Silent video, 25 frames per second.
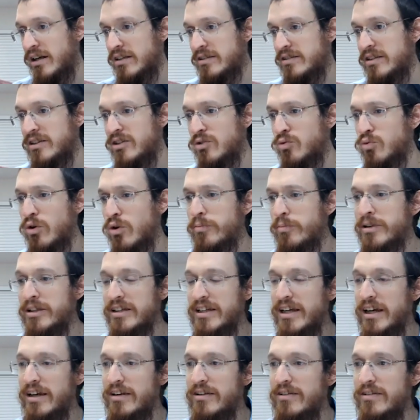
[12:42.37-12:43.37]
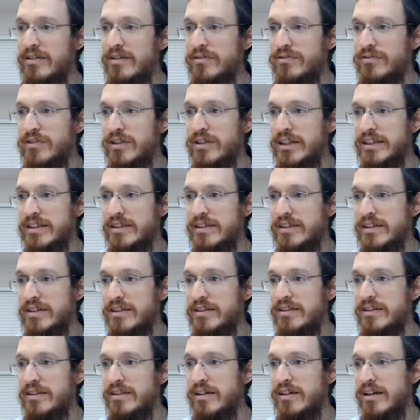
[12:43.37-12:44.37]
Did the woman get
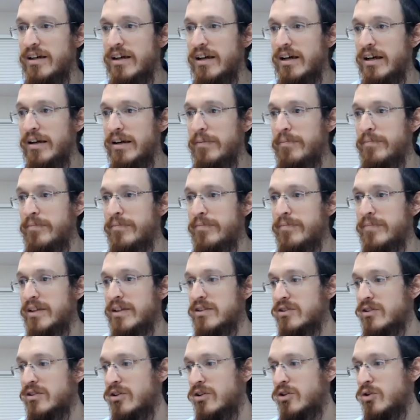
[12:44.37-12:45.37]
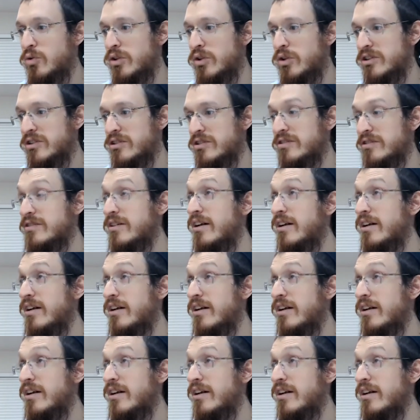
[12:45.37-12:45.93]
afflicted? That's a good question.